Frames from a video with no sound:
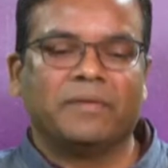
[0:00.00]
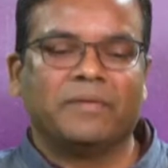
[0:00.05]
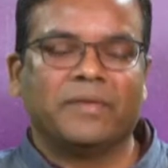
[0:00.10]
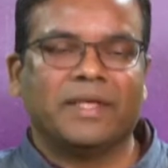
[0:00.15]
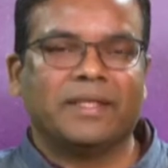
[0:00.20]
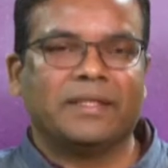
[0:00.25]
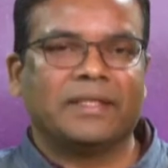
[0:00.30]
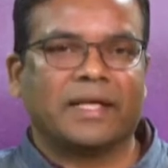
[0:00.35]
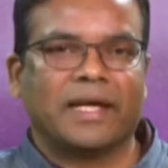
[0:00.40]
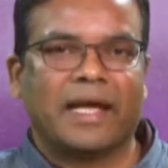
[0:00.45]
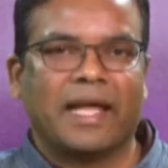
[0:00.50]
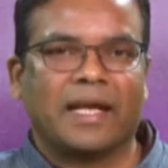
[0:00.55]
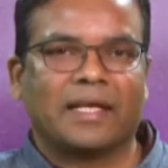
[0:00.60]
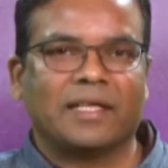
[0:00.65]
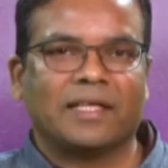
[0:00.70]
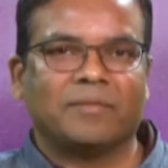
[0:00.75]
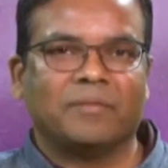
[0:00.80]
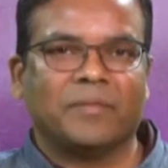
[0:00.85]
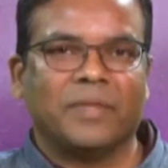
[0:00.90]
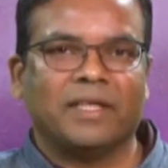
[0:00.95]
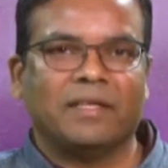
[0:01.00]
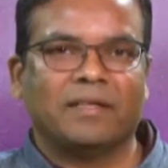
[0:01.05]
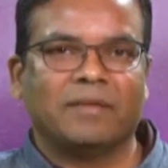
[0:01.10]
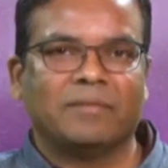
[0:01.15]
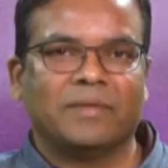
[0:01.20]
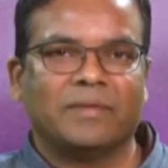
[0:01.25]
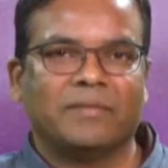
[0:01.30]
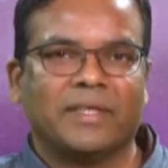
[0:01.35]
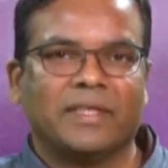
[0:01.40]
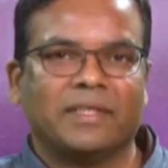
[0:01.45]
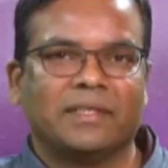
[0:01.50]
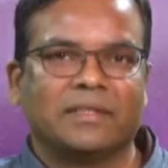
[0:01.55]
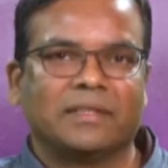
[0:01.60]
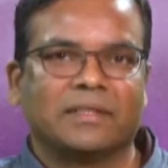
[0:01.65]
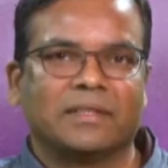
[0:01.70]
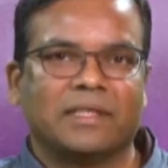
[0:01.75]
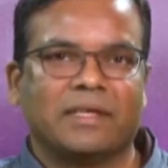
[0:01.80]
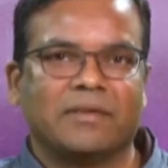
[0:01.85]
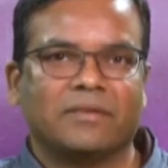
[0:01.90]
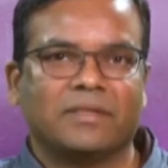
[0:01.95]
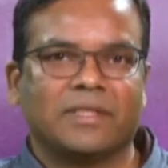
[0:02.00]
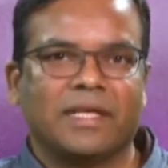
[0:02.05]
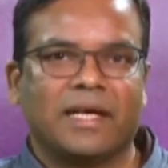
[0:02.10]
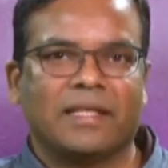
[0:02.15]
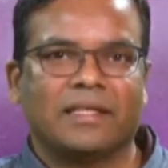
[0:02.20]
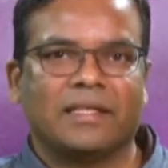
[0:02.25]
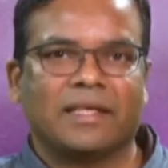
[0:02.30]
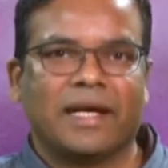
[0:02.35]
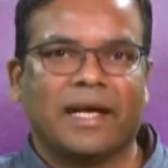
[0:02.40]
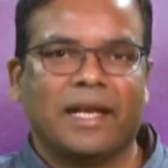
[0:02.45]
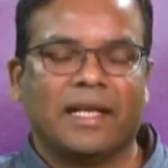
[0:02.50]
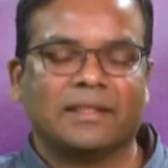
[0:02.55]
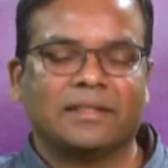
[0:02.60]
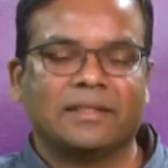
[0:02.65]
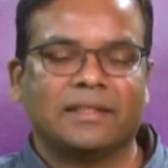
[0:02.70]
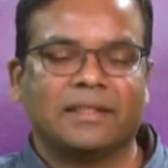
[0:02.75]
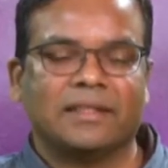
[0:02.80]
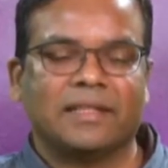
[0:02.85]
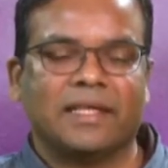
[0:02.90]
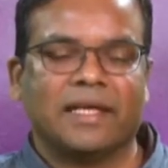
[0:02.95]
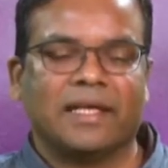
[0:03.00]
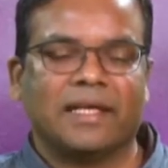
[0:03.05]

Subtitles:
the intergalactic medium if it is outside the galaxy,